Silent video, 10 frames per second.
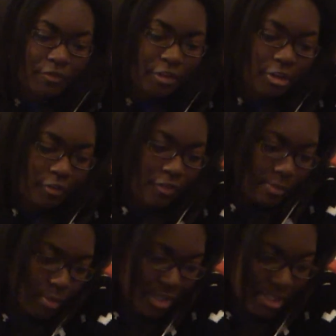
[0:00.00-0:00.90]
for
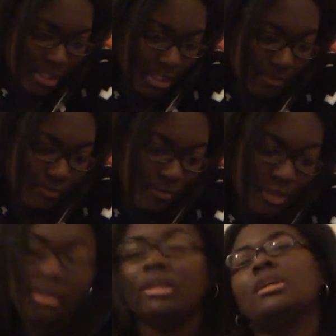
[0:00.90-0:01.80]
February 2nd.
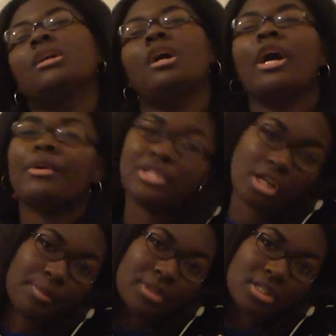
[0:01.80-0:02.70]
I'll
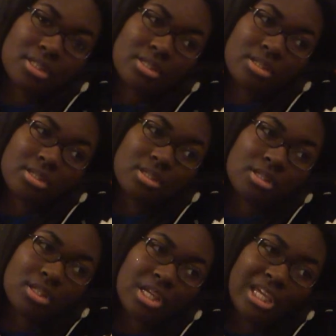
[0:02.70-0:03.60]
stop this
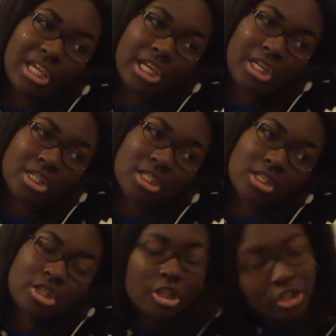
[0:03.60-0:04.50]
and
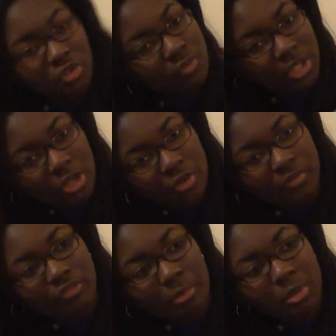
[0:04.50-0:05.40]
start a new video
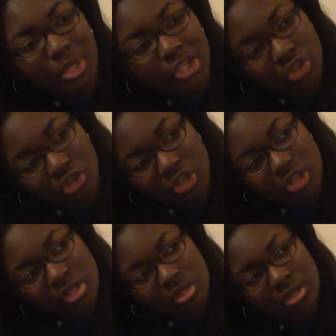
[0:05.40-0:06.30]
for February
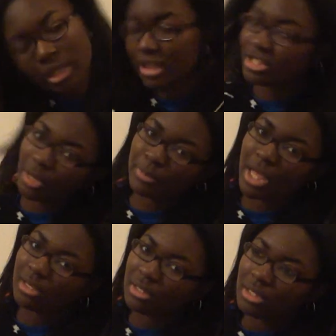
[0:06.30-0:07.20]
3rd, and stop
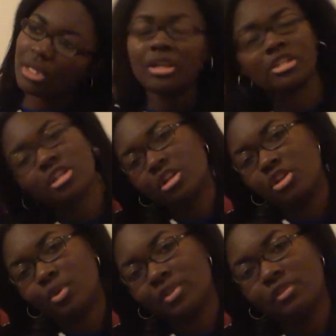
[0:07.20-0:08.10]
that, and start a
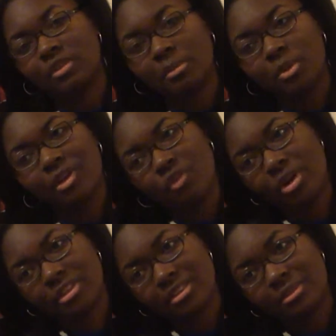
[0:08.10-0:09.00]
new one for February
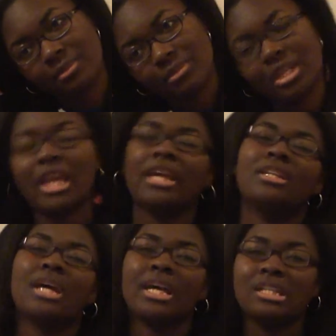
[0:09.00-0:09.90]
4th. And
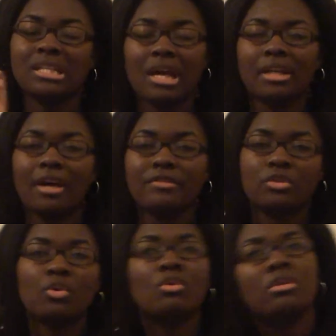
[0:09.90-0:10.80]
I did not have
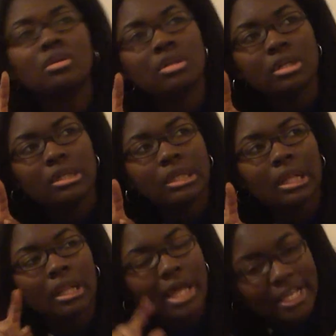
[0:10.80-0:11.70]
school
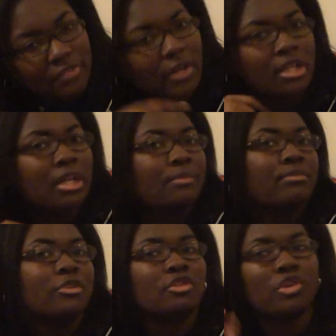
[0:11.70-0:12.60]
last Friday,
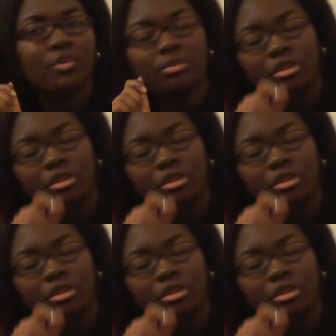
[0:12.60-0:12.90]
so